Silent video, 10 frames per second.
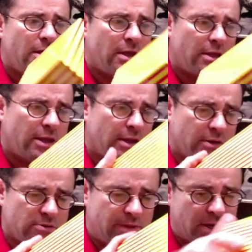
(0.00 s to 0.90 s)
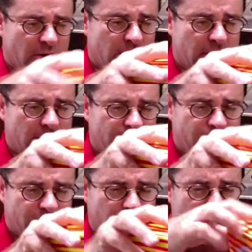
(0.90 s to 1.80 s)
And that goes back on there,
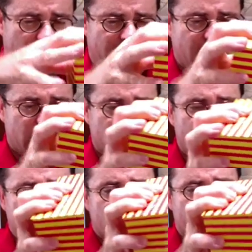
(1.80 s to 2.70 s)
and you get this nice sort